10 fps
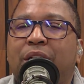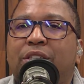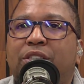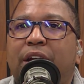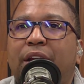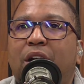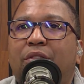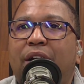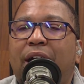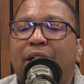instead
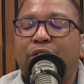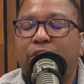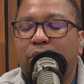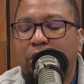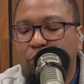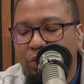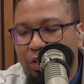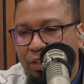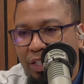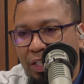of, as it was
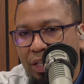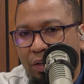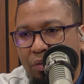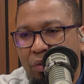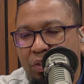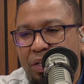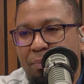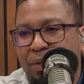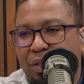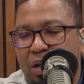articulated on the day
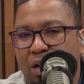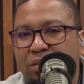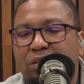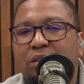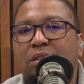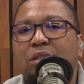of Pentecost,